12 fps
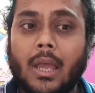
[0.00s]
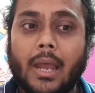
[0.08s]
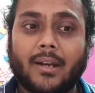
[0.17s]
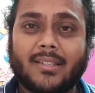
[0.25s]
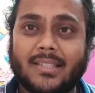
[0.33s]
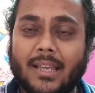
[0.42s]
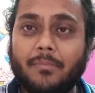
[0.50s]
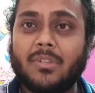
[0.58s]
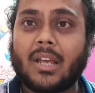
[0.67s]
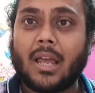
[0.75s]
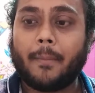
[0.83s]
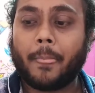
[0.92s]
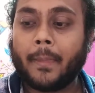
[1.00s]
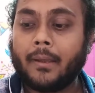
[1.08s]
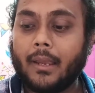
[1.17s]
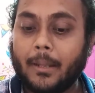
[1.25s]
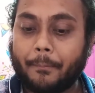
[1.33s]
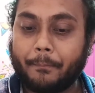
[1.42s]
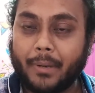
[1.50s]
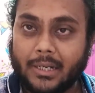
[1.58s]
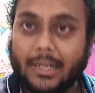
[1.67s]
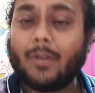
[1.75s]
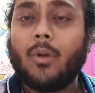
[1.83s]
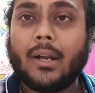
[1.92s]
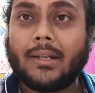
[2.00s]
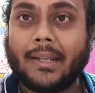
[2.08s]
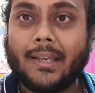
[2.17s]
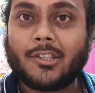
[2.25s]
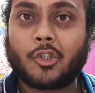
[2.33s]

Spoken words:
and at the same time in a particular day,